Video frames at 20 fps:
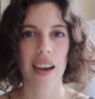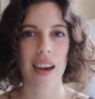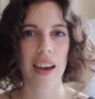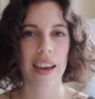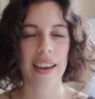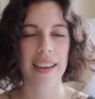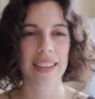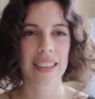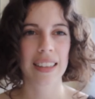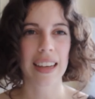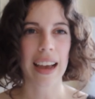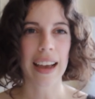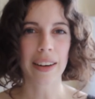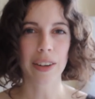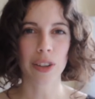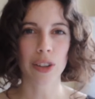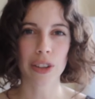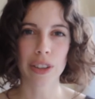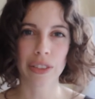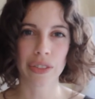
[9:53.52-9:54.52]
And I
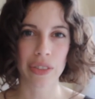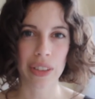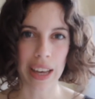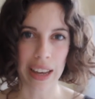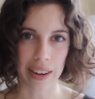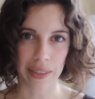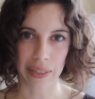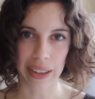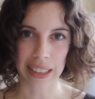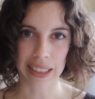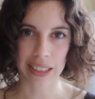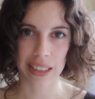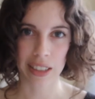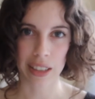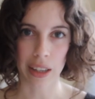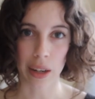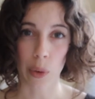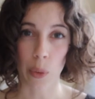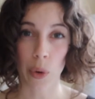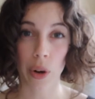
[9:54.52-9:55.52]
don't know if that advice is
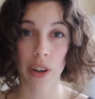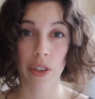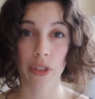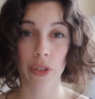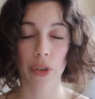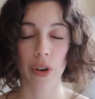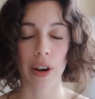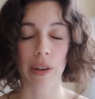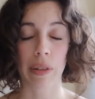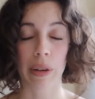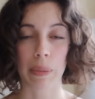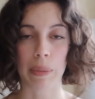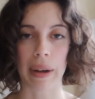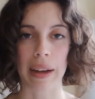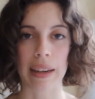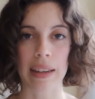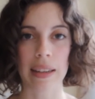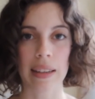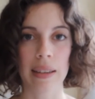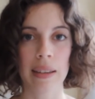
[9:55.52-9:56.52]
gonna work for
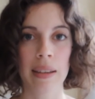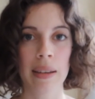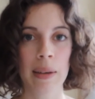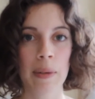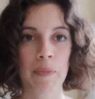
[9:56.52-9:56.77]
everybody,